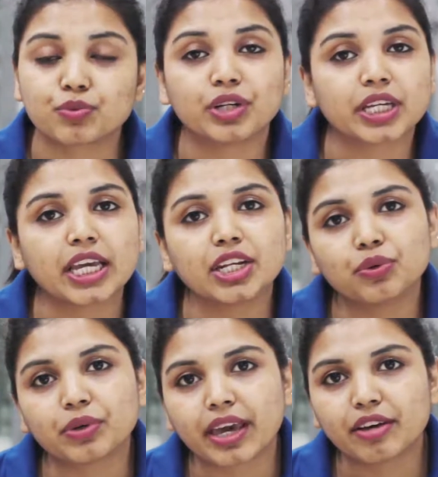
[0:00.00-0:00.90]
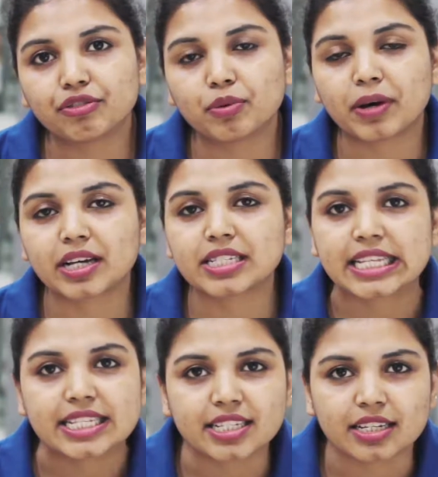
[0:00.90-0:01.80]
was working in UK for
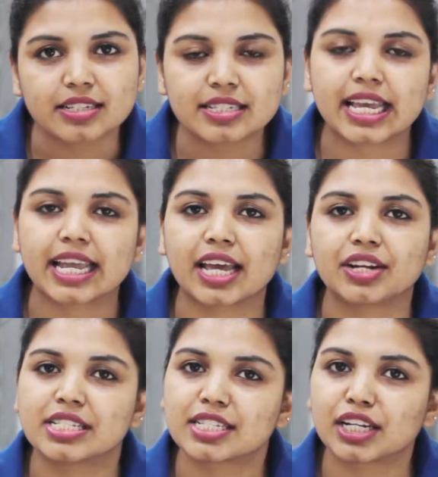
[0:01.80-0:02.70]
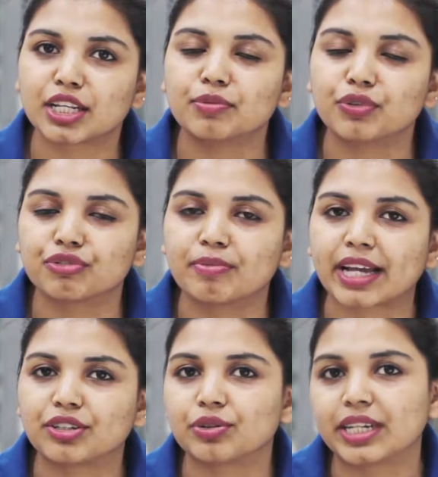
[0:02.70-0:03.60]
past 6 years and I recently
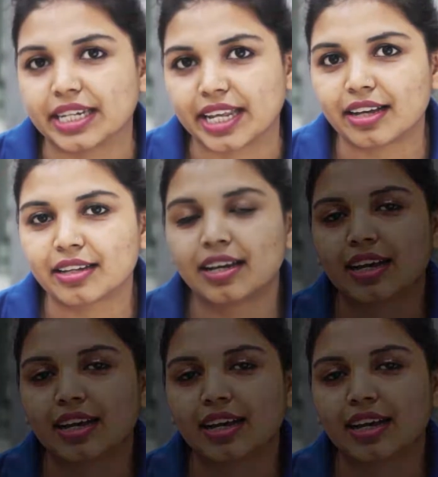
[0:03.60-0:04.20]
moved back to India.